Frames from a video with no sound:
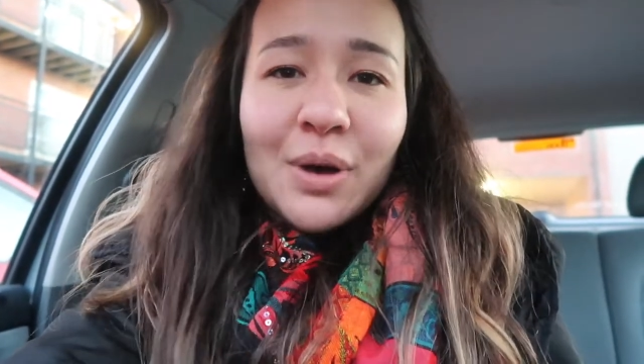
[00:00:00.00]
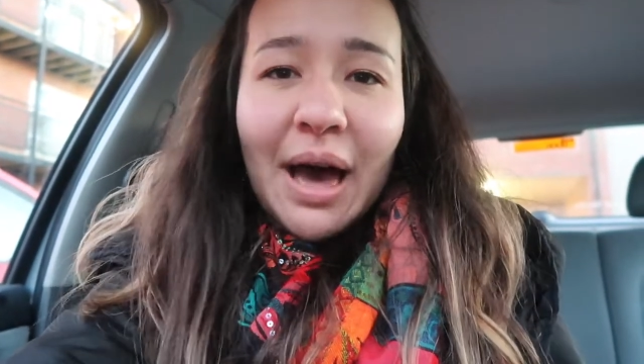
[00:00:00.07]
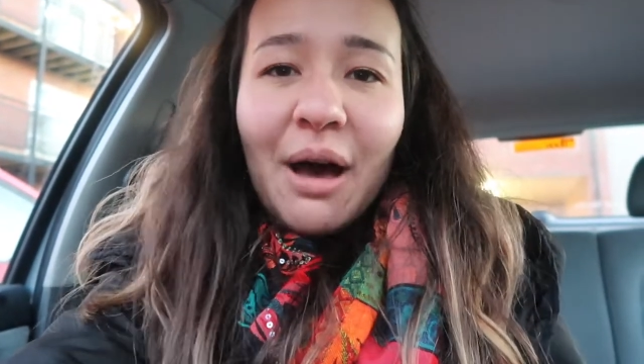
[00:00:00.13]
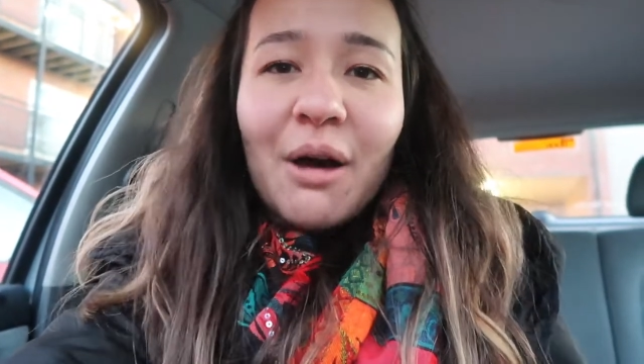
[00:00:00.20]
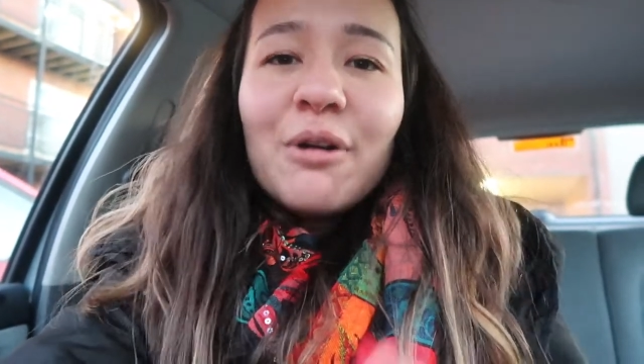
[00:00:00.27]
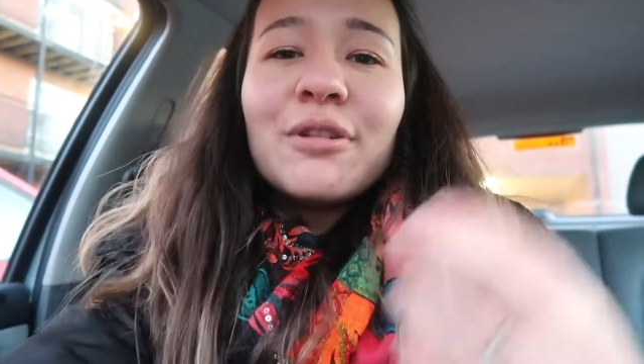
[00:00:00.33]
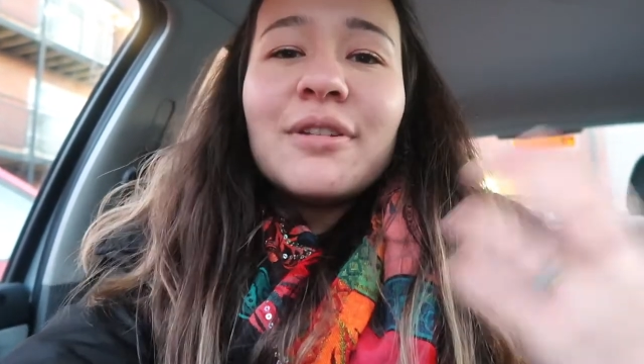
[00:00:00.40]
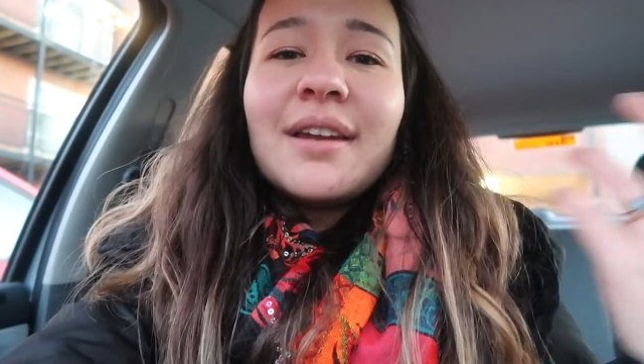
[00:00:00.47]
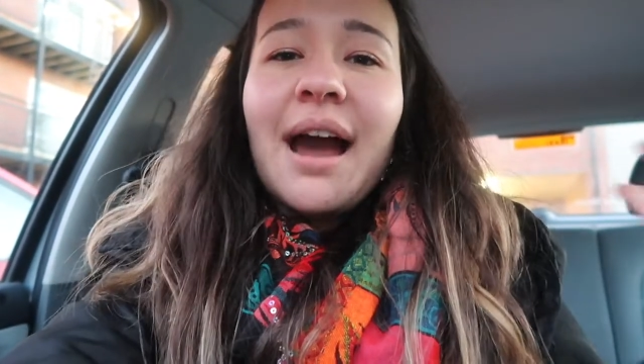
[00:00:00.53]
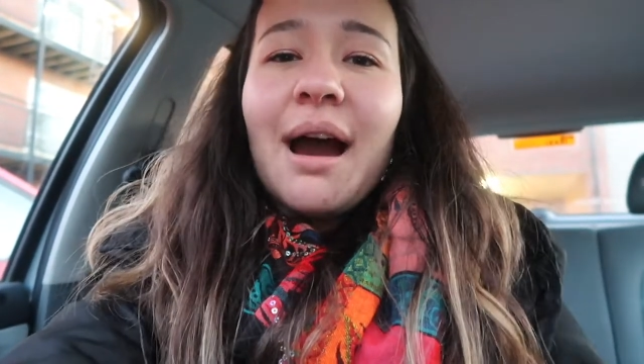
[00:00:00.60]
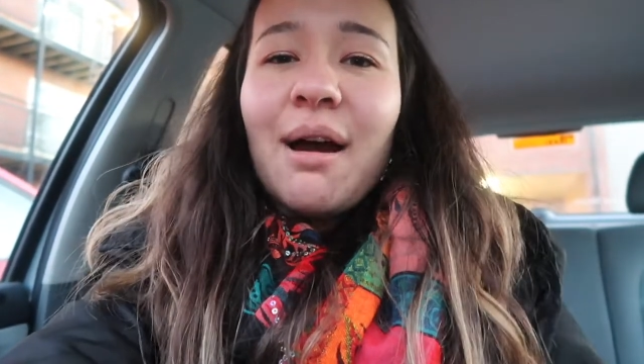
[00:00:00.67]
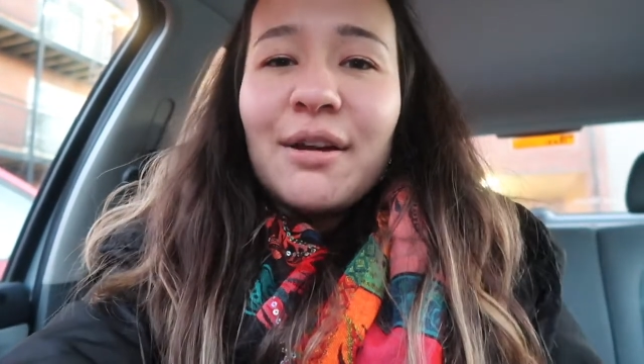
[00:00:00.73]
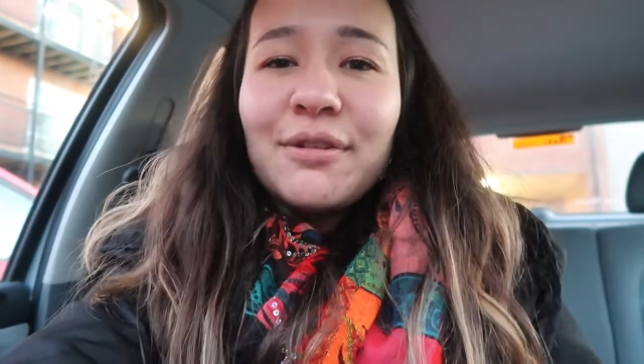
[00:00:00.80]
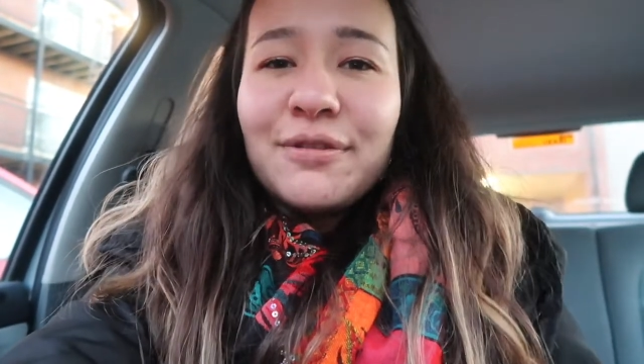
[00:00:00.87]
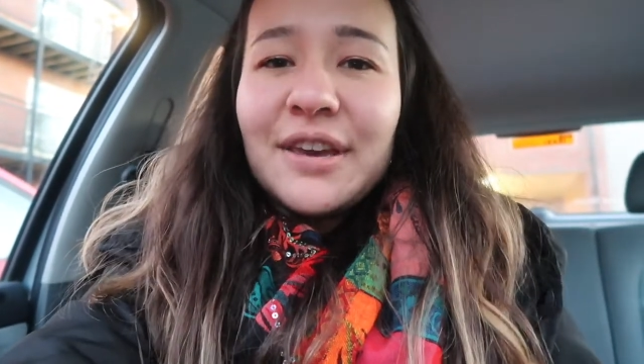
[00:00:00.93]
health and
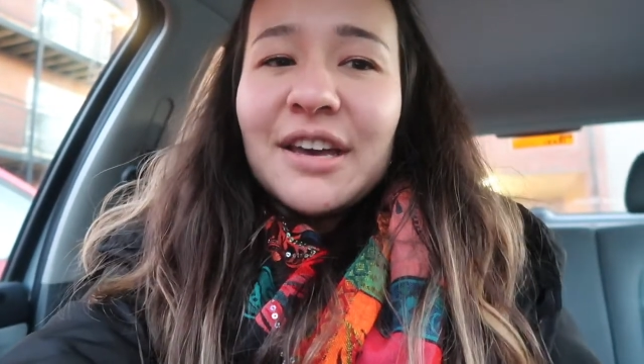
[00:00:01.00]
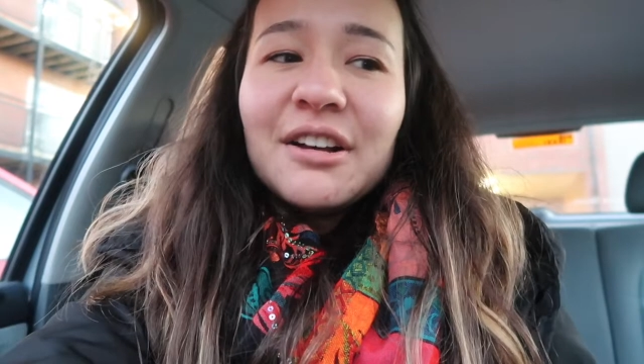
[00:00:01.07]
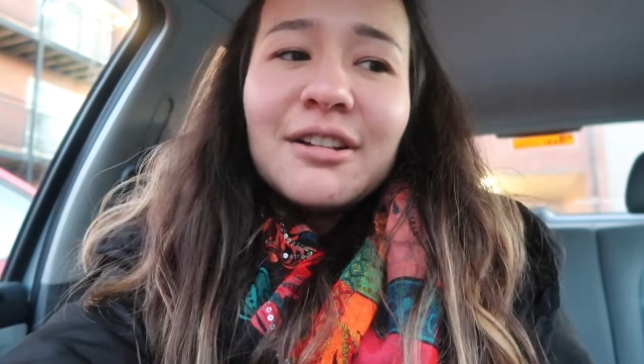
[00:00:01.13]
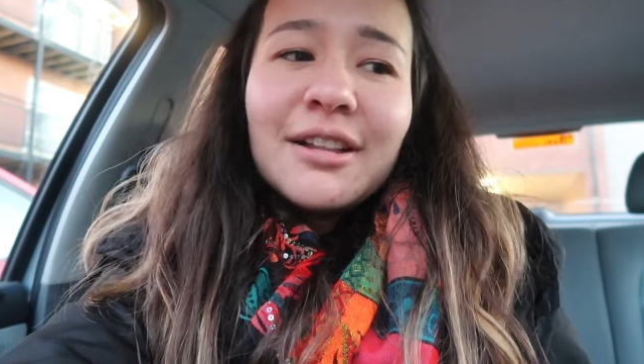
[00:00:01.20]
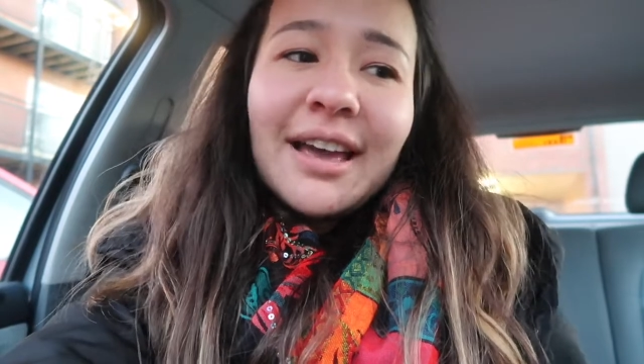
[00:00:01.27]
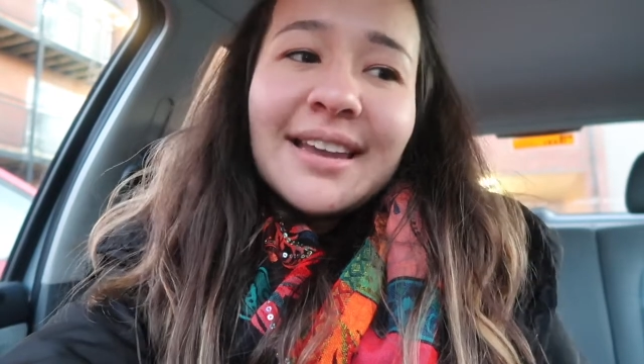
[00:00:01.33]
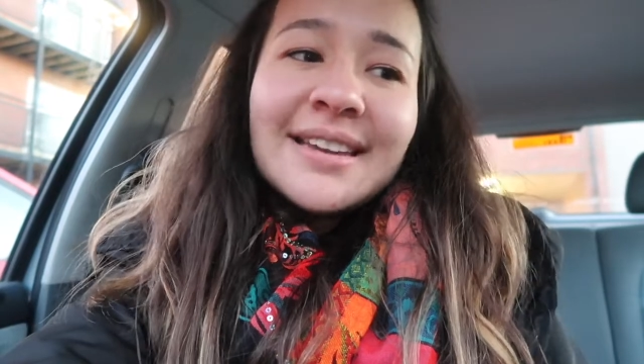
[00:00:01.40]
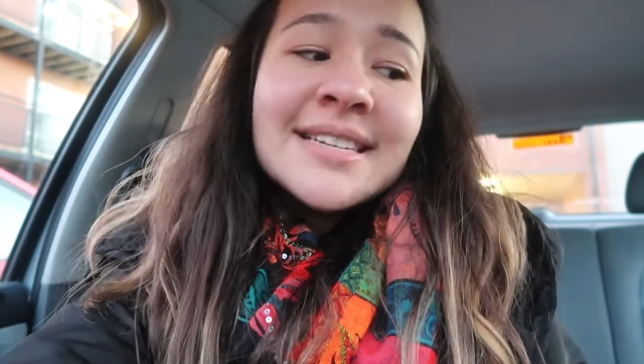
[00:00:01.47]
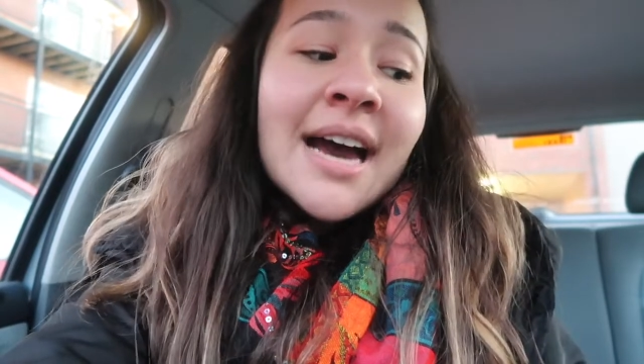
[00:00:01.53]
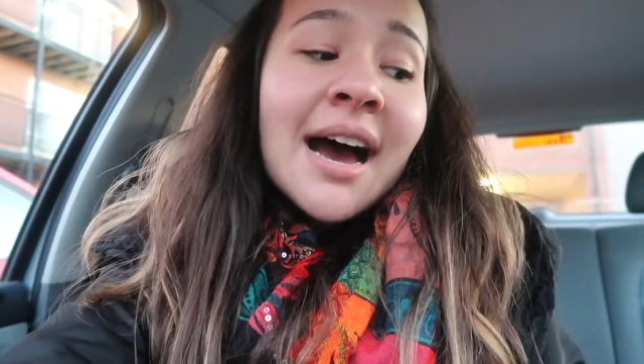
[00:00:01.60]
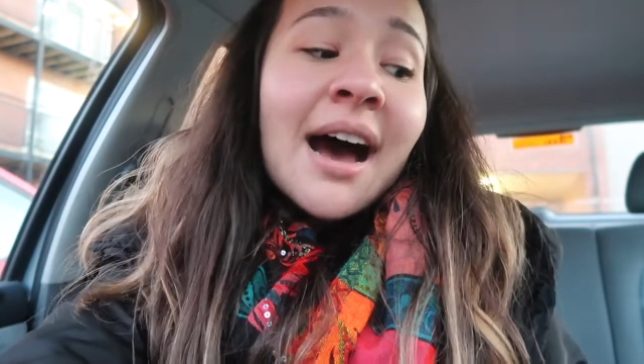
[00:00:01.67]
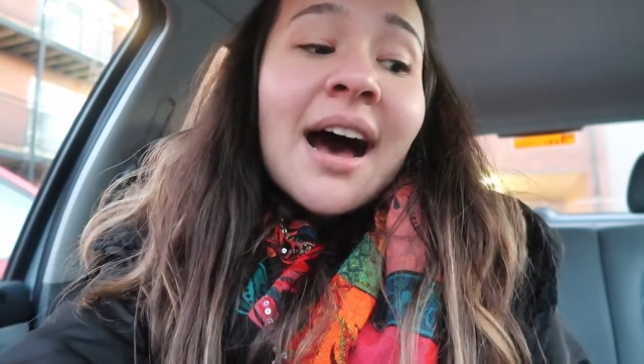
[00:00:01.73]
how I feel, and